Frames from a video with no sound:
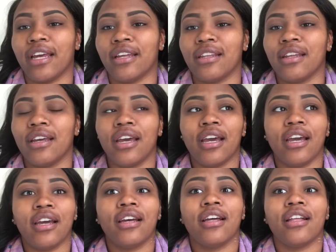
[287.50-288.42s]
And
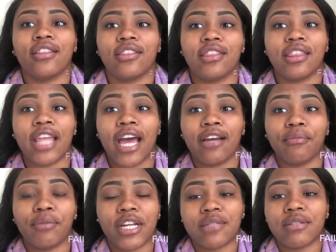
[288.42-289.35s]
that
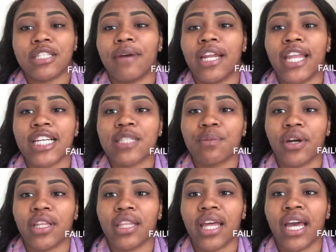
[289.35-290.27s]
brings me to my next
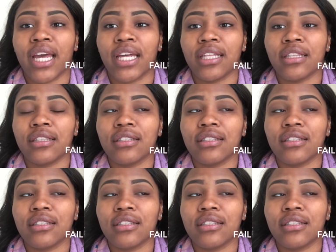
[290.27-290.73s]
point, that